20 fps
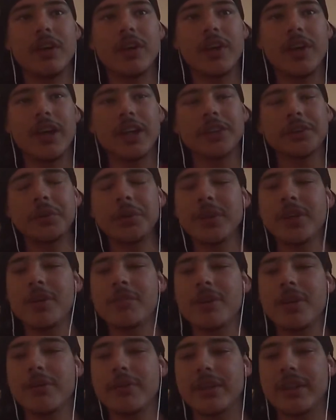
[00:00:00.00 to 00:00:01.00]
And I should really come
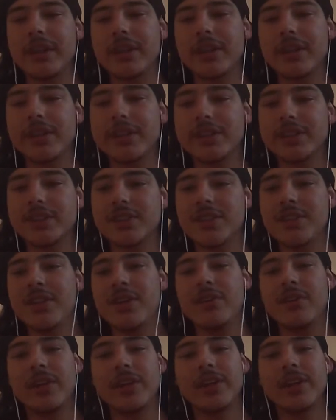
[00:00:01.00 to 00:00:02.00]
in here with a list,
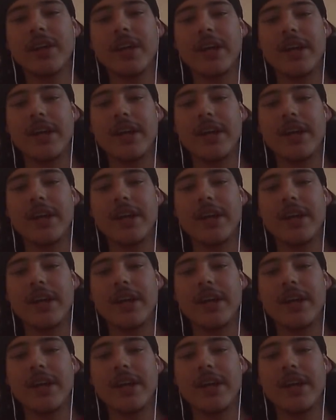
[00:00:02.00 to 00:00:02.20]
like,